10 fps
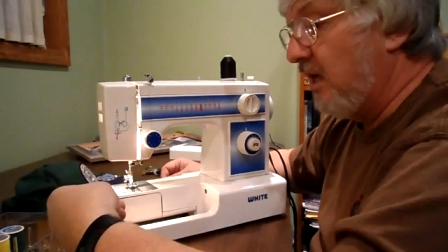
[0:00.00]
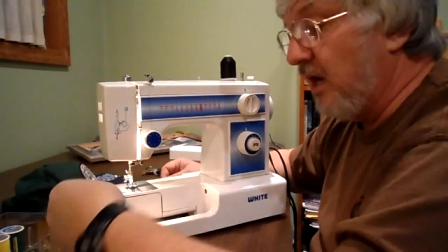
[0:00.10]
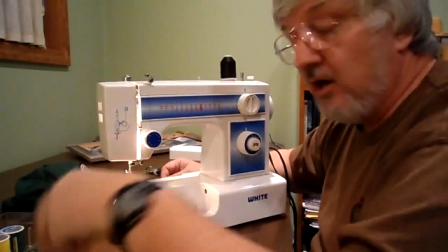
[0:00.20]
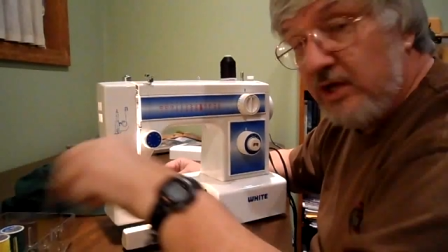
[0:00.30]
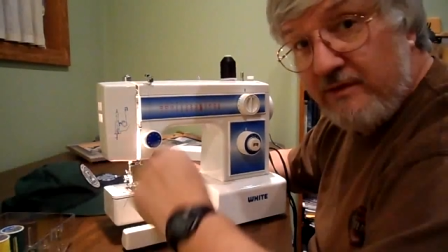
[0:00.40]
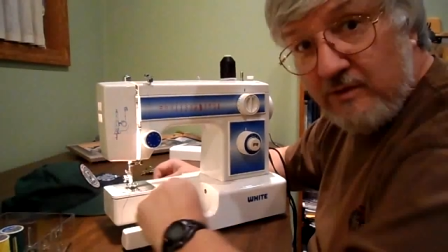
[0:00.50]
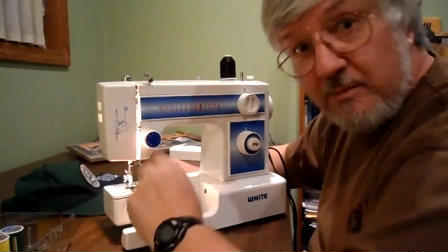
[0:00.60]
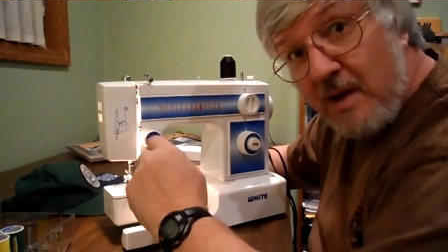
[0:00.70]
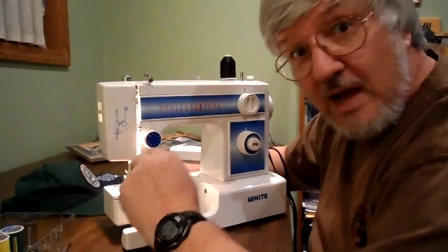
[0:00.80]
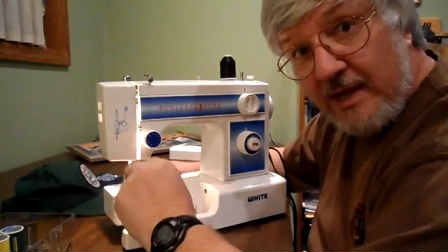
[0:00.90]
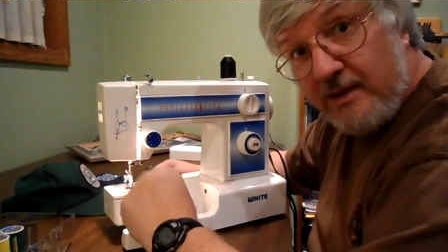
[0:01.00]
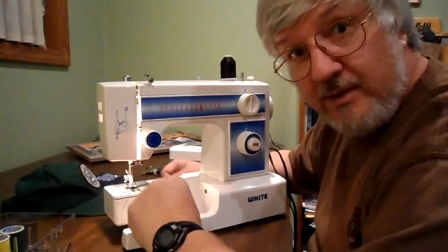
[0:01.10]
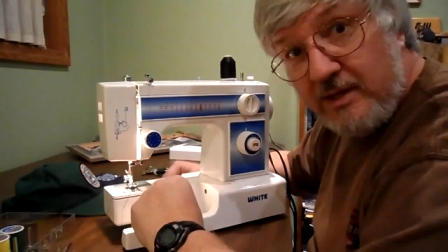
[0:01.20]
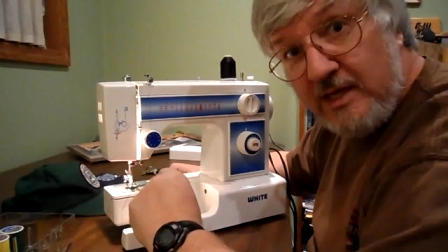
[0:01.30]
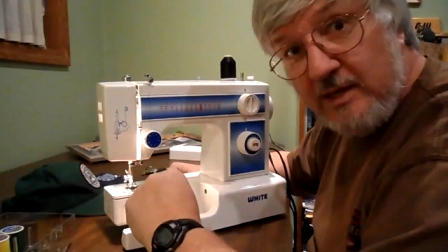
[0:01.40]
And I'll give you my
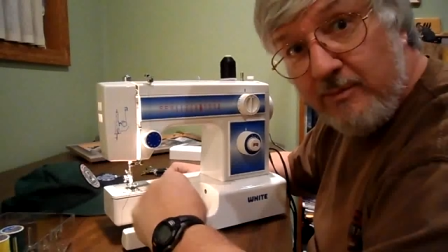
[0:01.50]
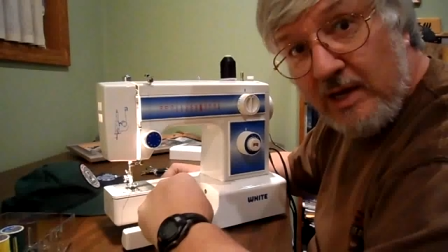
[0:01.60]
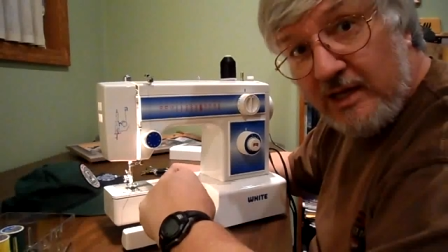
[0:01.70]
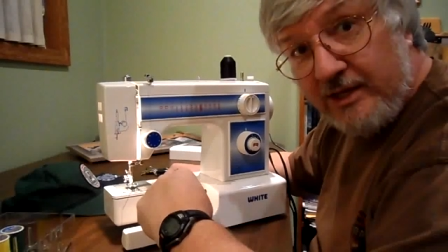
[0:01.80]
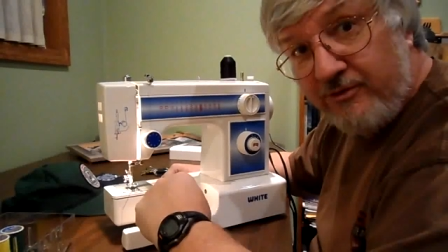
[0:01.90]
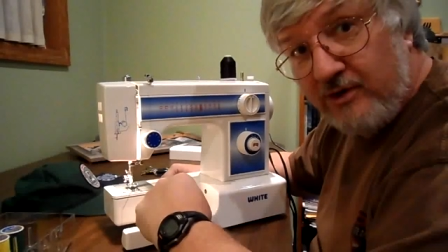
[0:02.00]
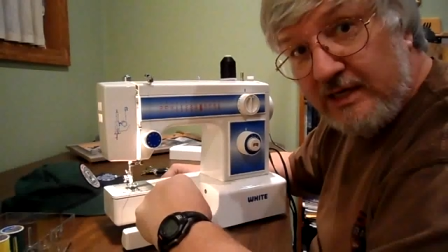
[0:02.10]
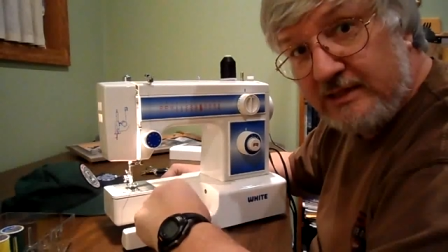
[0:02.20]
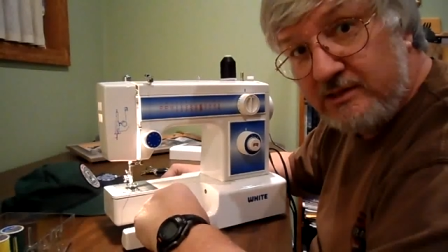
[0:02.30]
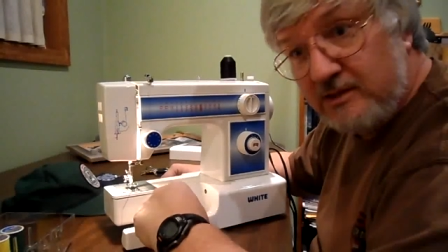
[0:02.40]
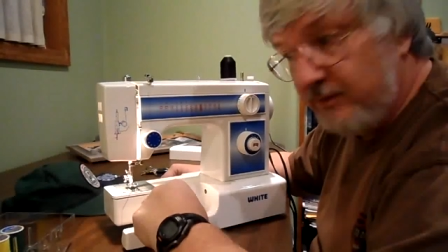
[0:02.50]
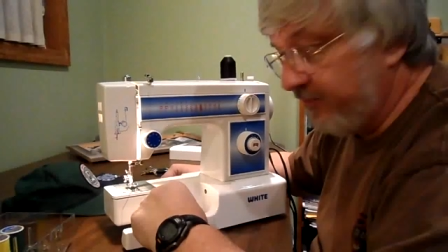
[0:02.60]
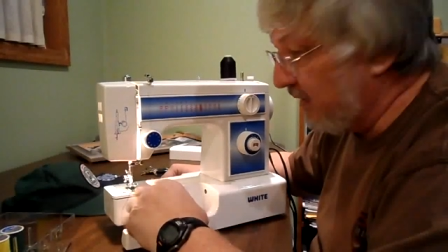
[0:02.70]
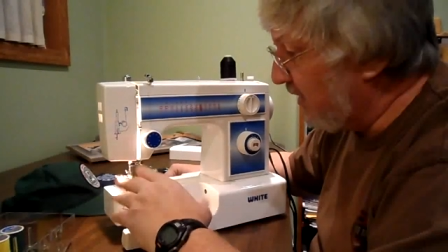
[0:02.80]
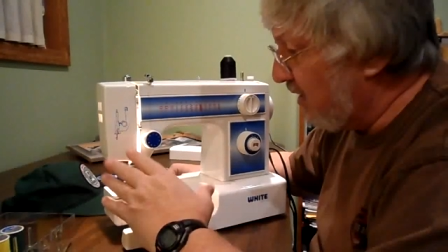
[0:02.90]
email address.
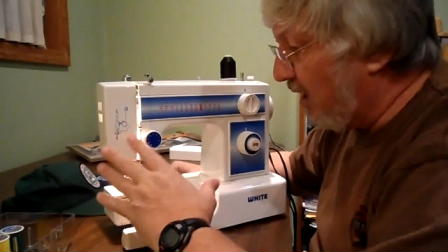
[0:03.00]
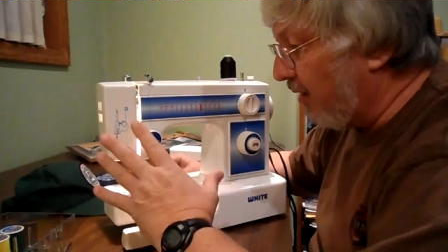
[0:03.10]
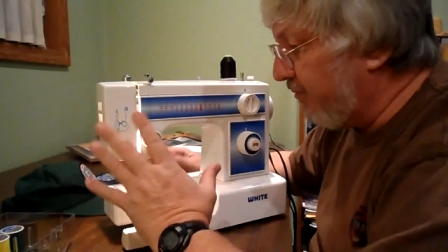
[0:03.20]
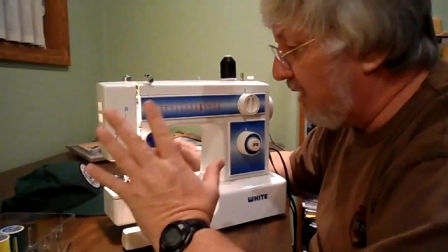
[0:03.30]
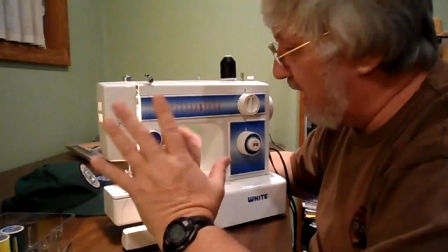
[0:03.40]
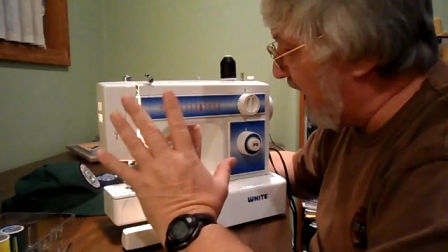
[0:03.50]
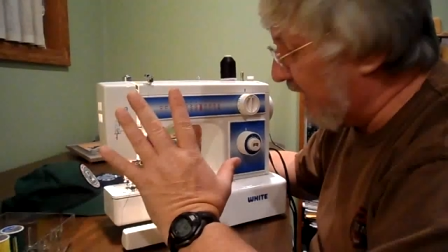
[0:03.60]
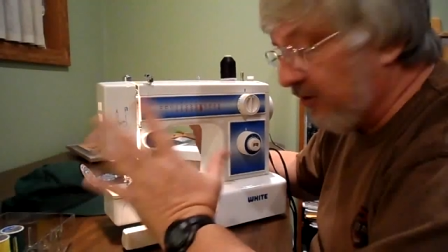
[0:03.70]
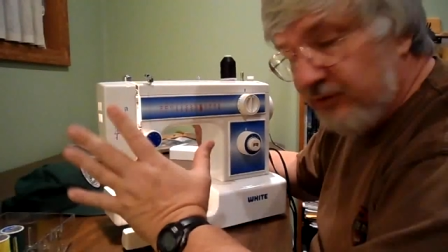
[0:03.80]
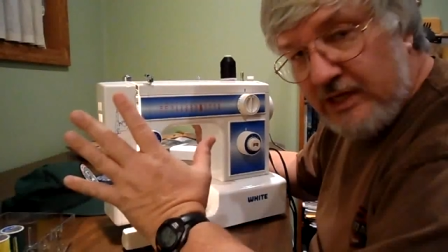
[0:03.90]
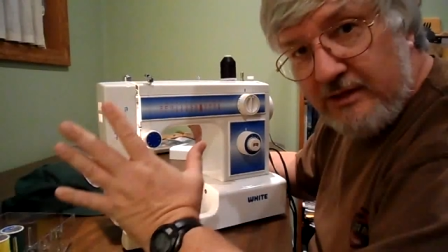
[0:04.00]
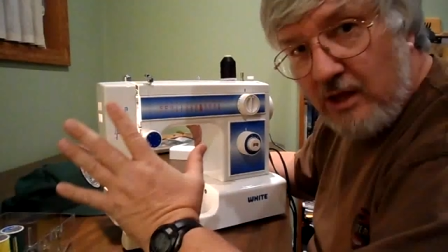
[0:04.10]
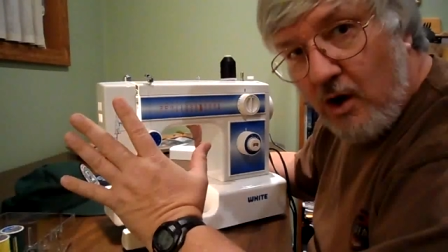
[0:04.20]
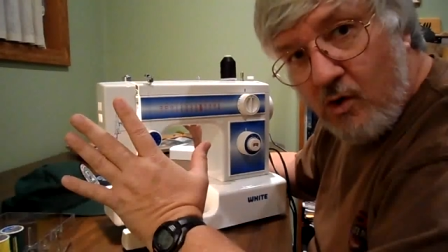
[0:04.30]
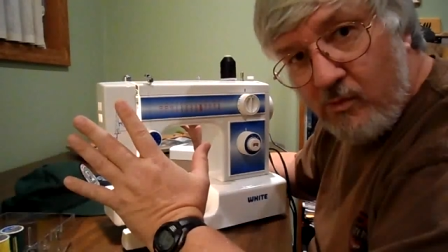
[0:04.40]
I don't need
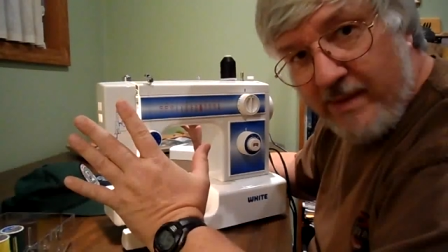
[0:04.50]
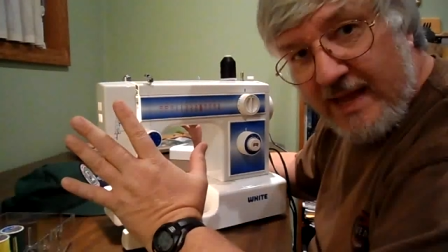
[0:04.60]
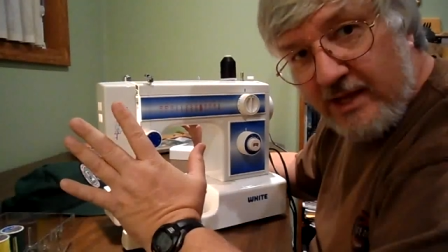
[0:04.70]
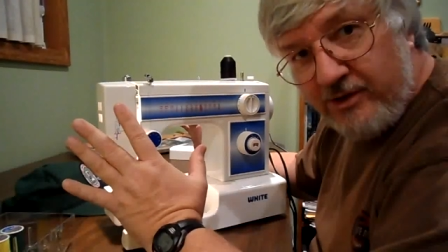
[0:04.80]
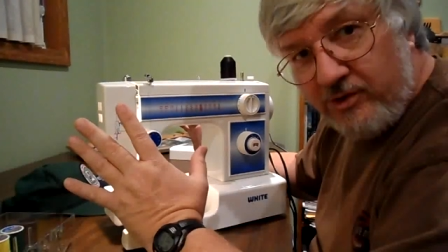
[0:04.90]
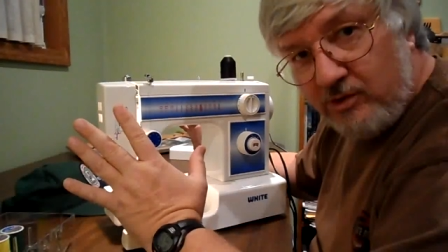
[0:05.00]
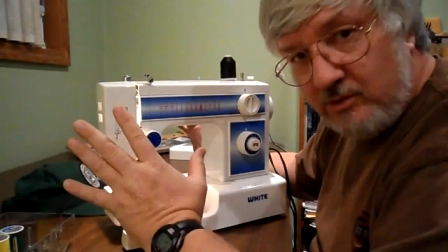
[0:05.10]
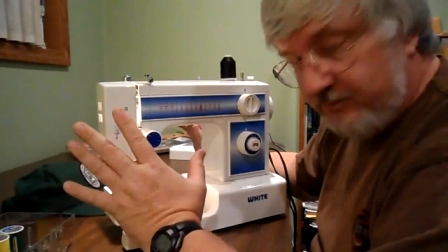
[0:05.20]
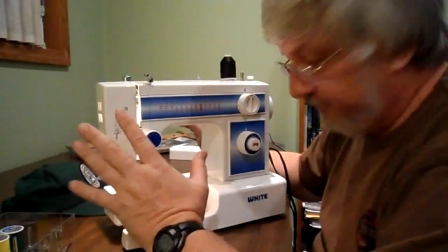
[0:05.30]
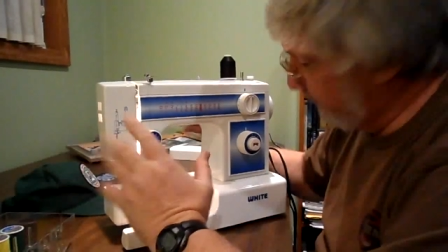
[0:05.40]
the whole manual.